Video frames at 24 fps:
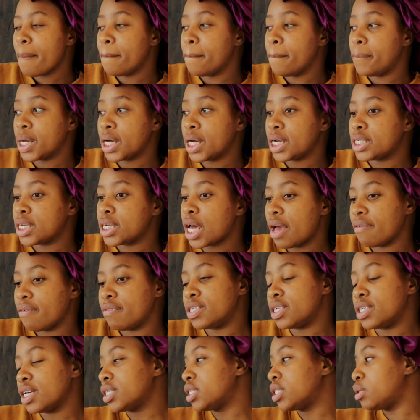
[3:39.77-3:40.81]
But I've
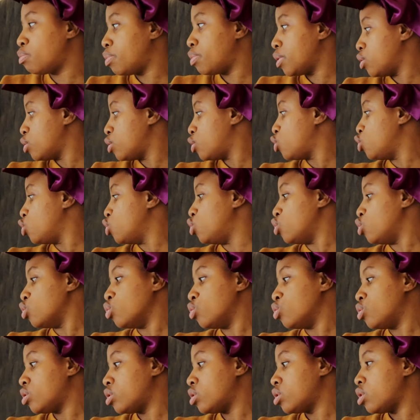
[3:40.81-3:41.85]
just spilled
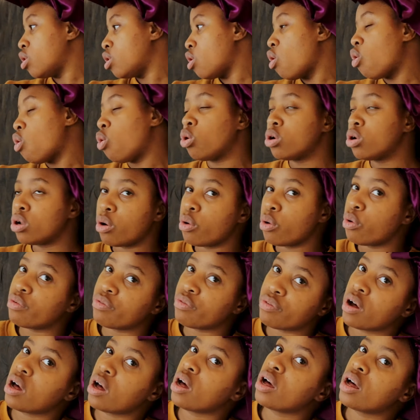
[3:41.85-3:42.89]
juice all
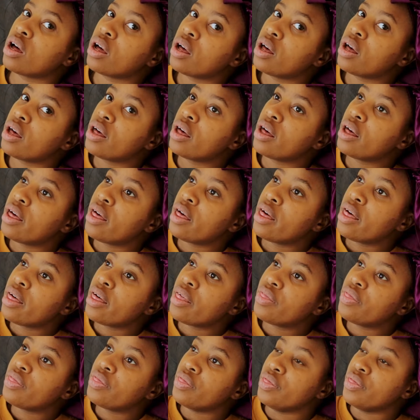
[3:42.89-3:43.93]
over
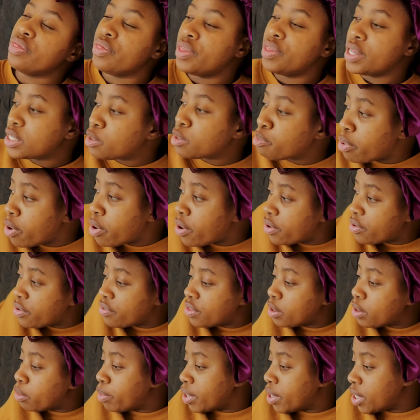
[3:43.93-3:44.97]
this part of
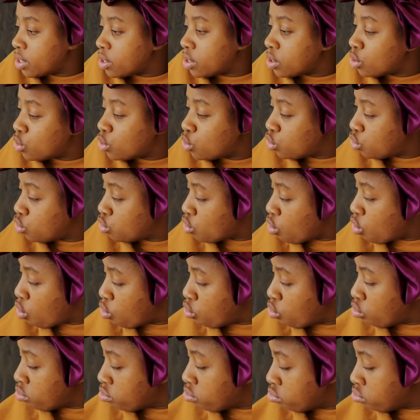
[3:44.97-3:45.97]
the bed, so